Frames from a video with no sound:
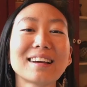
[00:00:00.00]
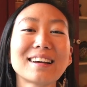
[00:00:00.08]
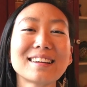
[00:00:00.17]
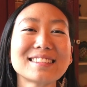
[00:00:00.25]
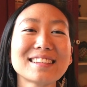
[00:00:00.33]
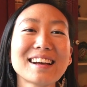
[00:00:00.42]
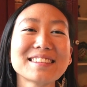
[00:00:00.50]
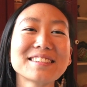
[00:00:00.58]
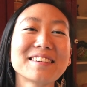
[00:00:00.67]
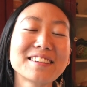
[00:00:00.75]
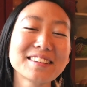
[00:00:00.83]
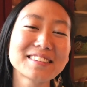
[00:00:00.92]
As
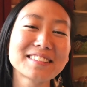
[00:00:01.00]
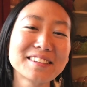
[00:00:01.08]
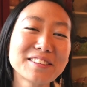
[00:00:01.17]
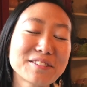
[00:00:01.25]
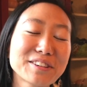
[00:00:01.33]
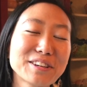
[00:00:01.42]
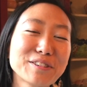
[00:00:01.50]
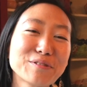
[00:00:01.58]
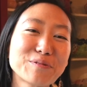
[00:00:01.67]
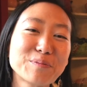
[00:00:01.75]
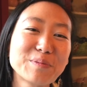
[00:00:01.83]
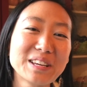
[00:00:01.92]
an artist and
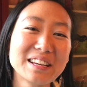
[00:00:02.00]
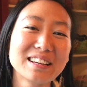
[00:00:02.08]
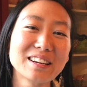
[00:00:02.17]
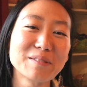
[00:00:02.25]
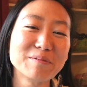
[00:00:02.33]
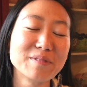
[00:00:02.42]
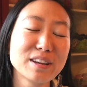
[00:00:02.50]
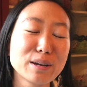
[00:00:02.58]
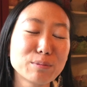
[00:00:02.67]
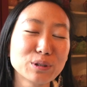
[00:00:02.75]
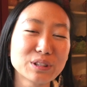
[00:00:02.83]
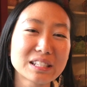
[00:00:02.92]
creative being, I'm
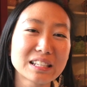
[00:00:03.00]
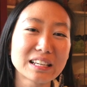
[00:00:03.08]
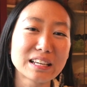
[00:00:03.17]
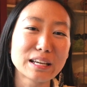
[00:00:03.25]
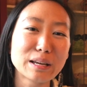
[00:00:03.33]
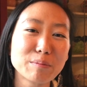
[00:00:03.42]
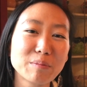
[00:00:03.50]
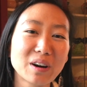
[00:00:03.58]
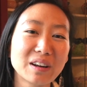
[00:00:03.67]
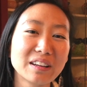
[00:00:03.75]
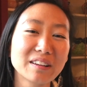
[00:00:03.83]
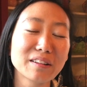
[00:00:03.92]
able to
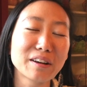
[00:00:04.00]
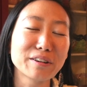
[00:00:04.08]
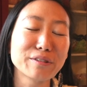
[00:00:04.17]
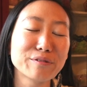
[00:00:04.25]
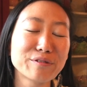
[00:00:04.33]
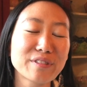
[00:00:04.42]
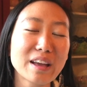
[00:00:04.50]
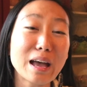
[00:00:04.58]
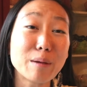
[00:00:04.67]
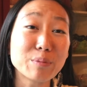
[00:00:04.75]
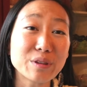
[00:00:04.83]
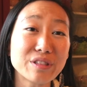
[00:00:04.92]
embody a lot of
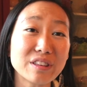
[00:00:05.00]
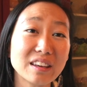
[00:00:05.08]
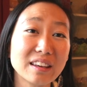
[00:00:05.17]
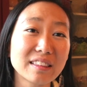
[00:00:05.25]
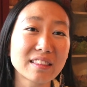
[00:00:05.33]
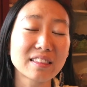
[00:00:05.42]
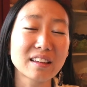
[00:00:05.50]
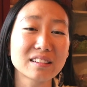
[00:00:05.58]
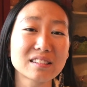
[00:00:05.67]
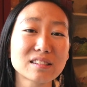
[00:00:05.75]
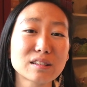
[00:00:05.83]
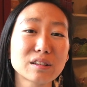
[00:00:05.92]
empathy.
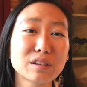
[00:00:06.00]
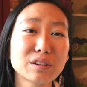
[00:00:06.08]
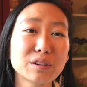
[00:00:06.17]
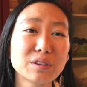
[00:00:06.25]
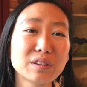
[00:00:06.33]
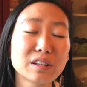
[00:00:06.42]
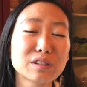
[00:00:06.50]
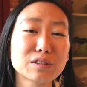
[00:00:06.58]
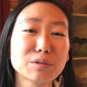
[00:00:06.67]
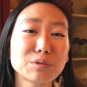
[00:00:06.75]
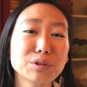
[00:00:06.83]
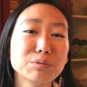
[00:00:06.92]
That's
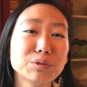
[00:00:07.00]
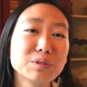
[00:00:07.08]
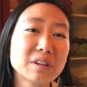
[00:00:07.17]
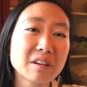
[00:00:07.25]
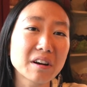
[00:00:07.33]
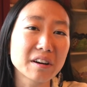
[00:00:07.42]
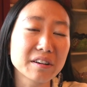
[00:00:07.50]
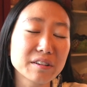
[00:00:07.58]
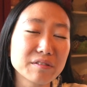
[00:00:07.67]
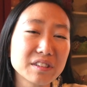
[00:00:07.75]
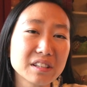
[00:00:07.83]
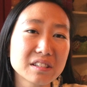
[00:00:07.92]
the real root and heart
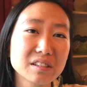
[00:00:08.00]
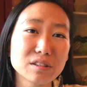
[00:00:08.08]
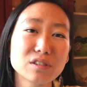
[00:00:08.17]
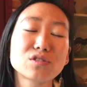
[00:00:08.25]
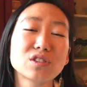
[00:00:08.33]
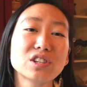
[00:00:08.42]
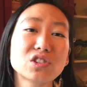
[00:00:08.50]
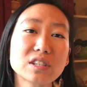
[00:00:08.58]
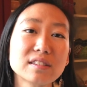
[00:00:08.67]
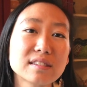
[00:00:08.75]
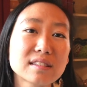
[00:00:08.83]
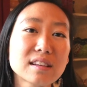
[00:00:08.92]
of these
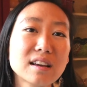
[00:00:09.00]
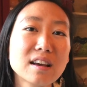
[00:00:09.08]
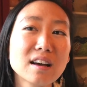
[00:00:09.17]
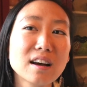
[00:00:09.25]
illustrations.